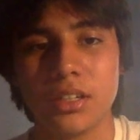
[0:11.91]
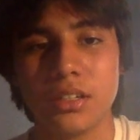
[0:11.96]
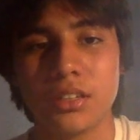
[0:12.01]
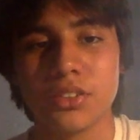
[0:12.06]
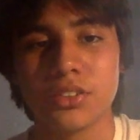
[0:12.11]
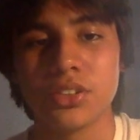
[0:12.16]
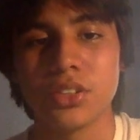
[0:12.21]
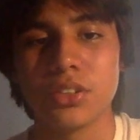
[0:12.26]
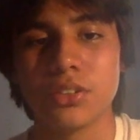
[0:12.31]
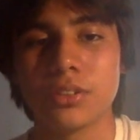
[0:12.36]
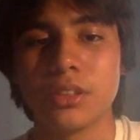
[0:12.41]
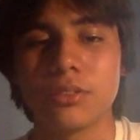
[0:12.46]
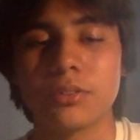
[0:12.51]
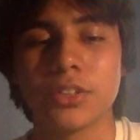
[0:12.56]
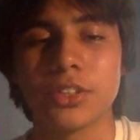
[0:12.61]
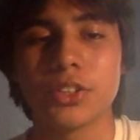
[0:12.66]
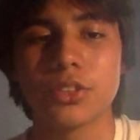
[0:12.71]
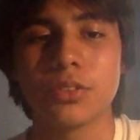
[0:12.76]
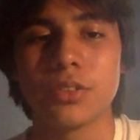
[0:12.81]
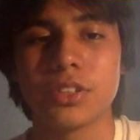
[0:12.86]
So the
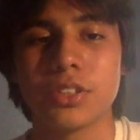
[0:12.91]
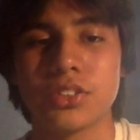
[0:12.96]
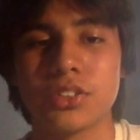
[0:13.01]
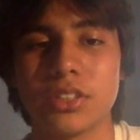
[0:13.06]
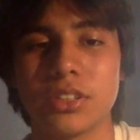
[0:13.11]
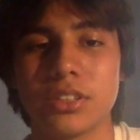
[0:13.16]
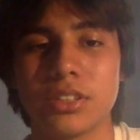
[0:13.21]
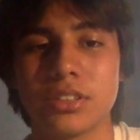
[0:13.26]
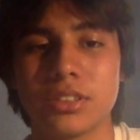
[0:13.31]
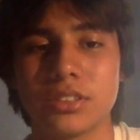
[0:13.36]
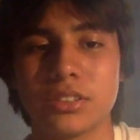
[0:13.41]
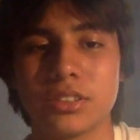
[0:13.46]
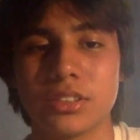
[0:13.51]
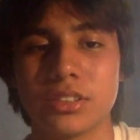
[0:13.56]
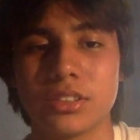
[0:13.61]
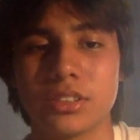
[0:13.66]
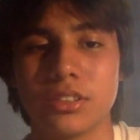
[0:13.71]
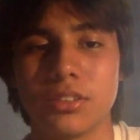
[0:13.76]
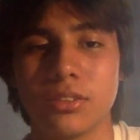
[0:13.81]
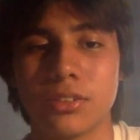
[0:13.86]
first one is called,
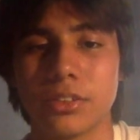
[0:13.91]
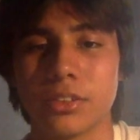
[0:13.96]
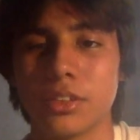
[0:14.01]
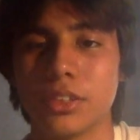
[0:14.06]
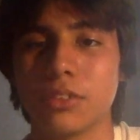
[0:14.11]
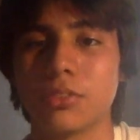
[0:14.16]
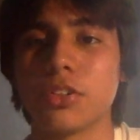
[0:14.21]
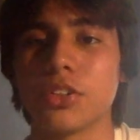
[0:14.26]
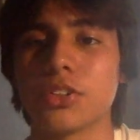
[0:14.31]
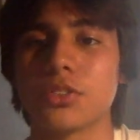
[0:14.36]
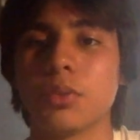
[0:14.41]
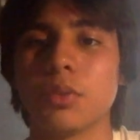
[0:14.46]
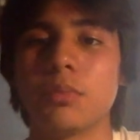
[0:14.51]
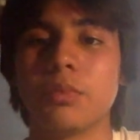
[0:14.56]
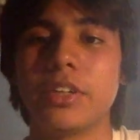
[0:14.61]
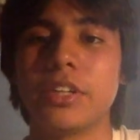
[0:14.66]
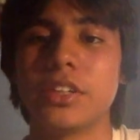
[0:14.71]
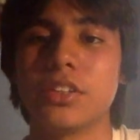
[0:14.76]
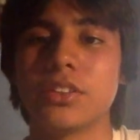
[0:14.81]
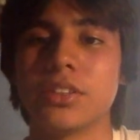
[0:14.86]
or the first one
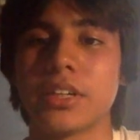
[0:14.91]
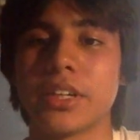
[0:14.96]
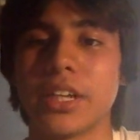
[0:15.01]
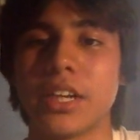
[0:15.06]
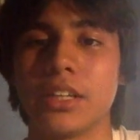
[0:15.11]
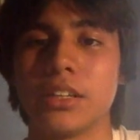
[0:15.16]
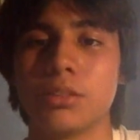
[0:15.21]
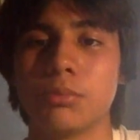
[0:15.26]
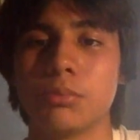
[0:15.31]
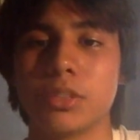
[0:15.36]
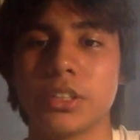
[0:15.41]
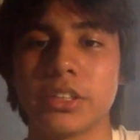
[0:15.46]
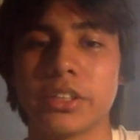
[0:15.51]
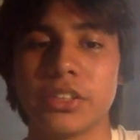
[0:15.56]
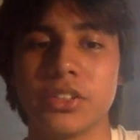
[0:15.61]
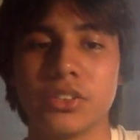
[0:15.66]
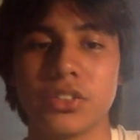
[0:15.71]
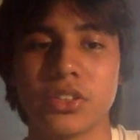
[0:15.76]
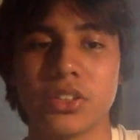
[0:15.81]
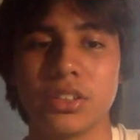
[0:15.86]
we look at in the book
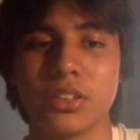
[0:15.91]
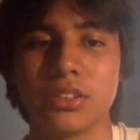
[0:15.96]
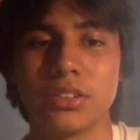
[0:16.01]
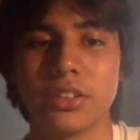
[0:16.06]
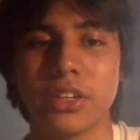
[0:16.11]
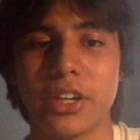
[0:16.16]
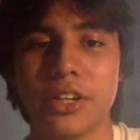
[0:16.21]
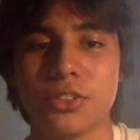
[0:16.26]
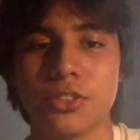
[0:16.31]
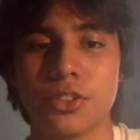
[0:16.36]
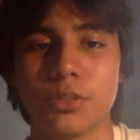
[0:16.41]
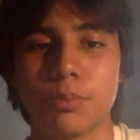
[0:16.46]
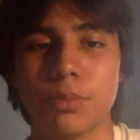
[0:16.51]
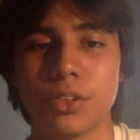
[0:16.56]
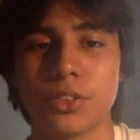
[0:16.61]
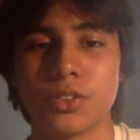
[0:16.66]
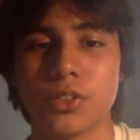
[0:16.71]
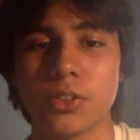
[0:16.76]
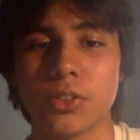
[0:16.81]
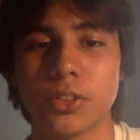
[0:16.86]
is called
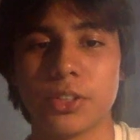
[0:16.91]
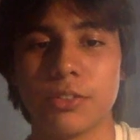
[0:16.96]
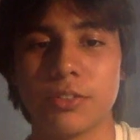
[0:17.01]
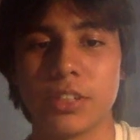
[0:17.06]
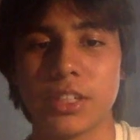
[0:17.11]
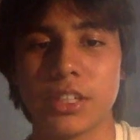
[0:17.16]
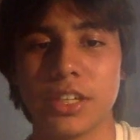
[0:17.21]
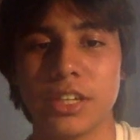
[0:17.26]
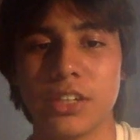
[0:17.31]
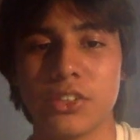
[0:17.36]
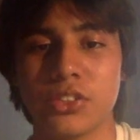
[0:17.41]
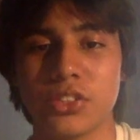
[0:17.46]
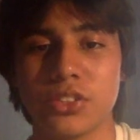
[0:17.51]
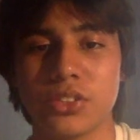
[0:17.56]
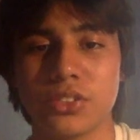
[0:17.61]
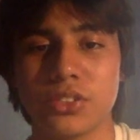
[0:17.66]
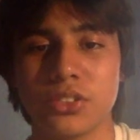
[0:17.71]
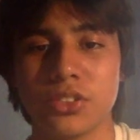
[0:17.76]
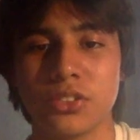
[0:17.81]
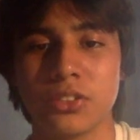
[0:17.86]
intrapersonal
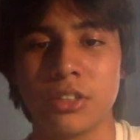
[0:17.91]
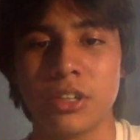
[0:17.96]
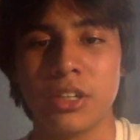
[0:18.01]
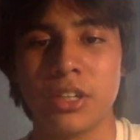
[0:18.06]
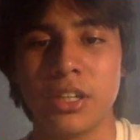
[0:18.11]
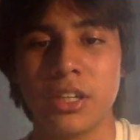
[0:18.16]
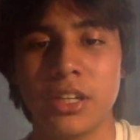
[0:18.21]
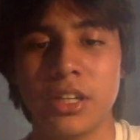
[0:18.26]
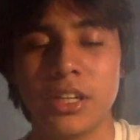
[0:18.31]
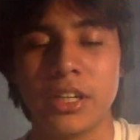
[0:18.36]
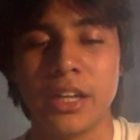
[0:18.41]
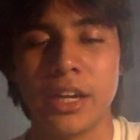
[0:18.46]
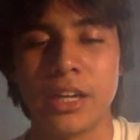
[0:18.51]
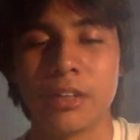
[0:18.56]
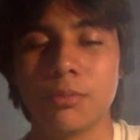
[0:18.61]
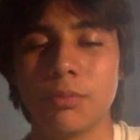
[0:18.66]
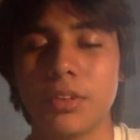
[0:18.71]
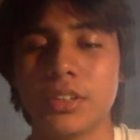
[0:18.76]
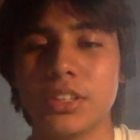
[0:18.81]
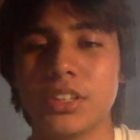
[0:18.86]
communications.
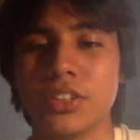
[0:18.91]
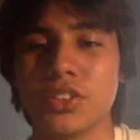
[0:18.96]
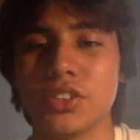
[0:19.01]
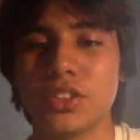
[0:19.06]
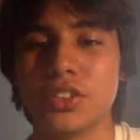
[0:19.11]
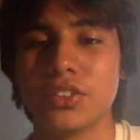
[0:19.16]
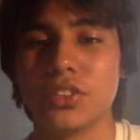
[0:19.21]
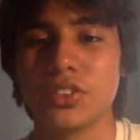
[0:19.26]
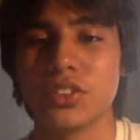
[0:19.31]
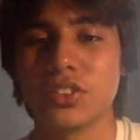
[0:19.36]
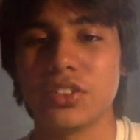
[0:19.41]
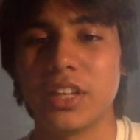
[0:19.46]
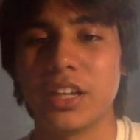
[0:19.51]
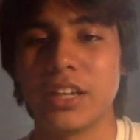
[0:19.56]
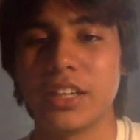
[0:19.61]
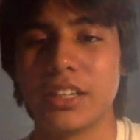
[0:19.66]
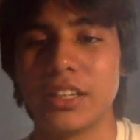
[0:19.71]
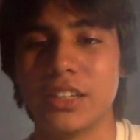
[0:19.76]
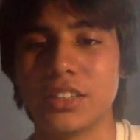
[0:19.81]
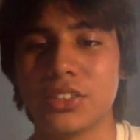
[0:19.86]
And what this is
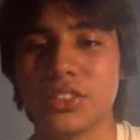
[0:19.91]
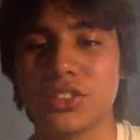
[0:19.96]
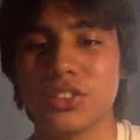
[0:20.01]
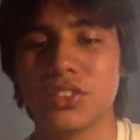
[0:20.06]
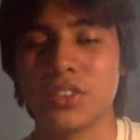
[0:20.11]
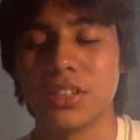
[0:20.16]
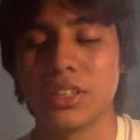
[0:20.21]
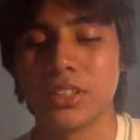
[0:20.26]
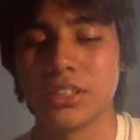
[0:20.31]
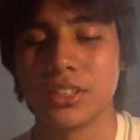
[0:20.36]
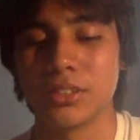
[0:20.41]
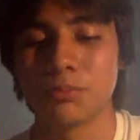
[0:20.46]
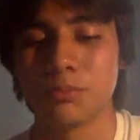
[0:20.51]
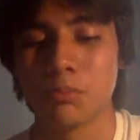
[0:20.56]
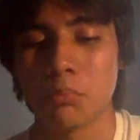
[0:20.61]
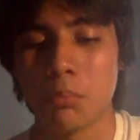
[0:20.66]
that it's the